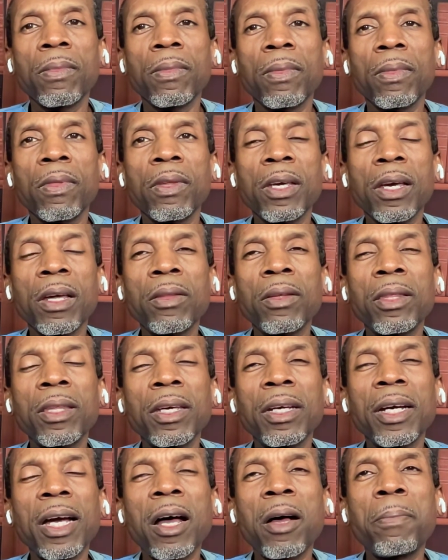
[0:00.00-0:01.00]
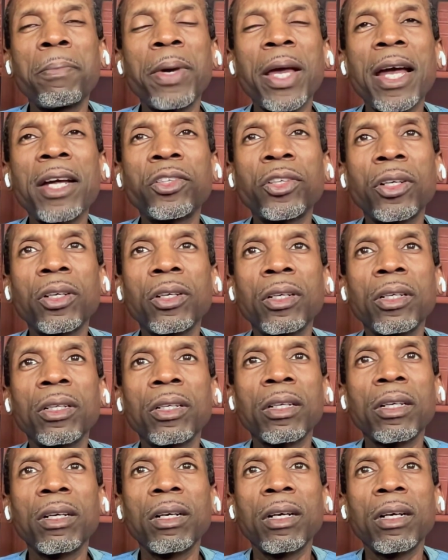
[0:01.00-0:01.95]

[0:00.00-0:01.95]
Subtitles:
the other thing I'll batch cook